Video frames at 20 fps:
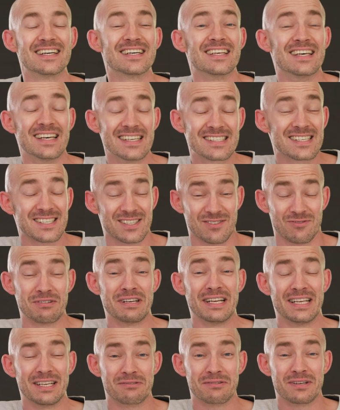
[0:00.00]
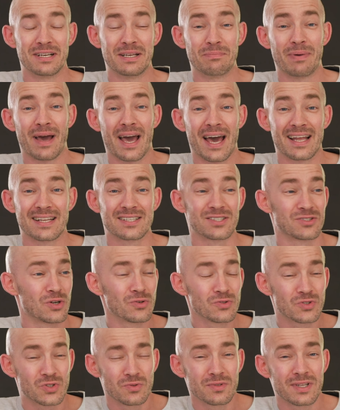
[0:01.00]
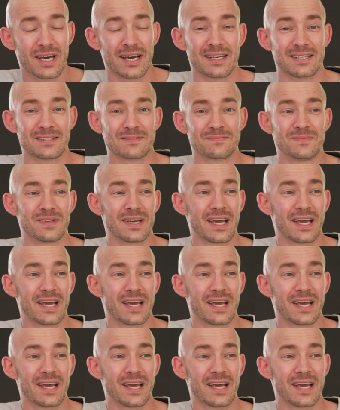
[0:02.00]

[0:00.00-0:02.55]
This is really, really bad. So don't do that.